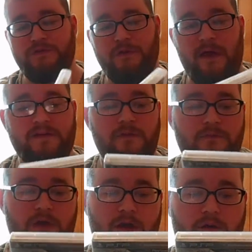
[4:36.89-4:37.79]
So I
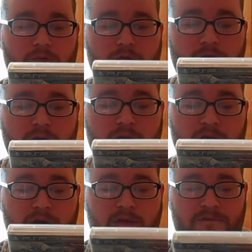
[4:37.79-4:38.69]
don't know
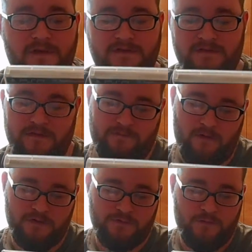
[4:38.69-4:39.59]
if this is the
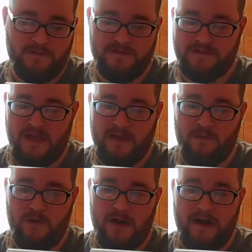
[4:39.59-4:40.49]
first one, the second
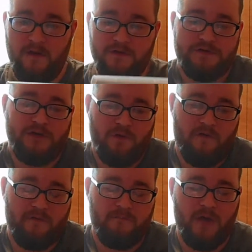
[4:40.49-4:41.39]
one. I know there's 2
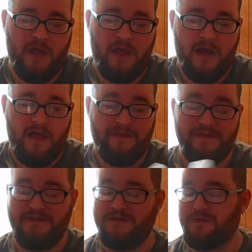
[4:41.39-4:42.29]
of them, but
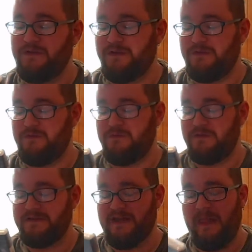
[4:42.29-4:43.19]
this is really cool
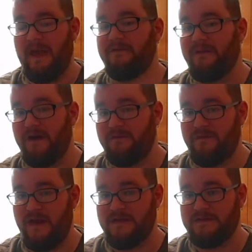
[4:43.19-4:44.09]
because I like Final
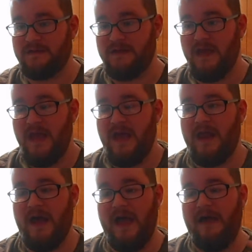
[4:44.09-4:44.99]
Fantasy,
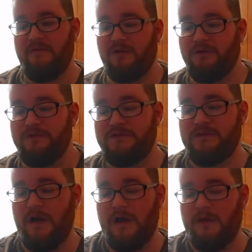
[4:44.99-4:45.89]
and I have a
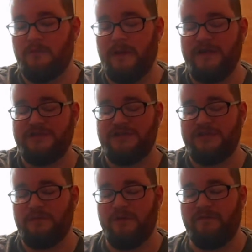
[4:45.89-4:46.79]
loose
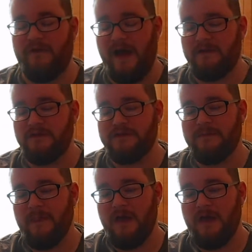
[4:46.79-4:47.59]
relationship with fighters.